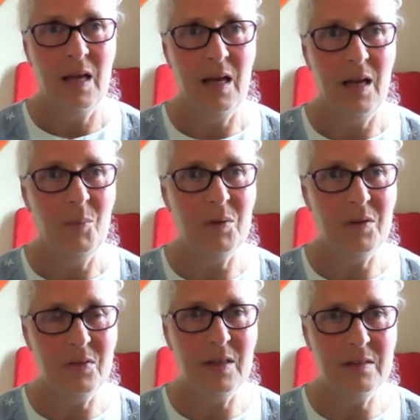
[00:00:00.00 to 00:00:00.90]
But
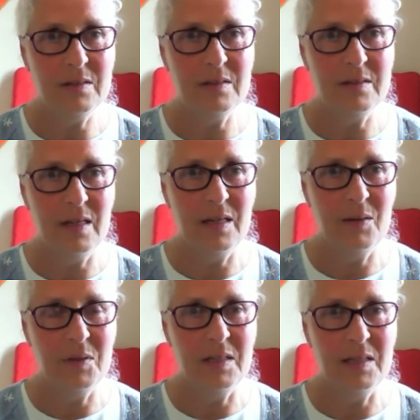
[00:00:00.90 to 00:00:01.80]
at the end of the day,
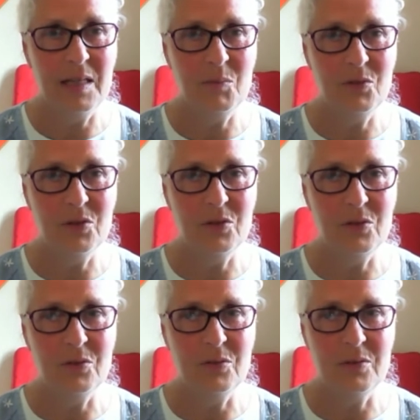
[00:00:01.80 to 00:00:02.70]
when it came
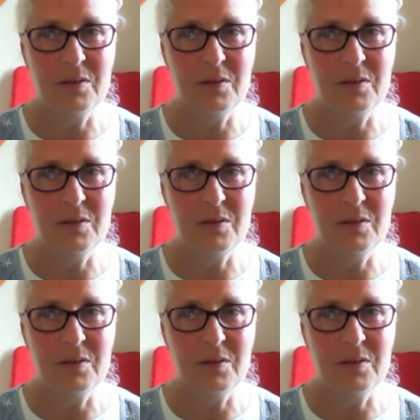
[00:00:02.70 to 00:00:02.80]
to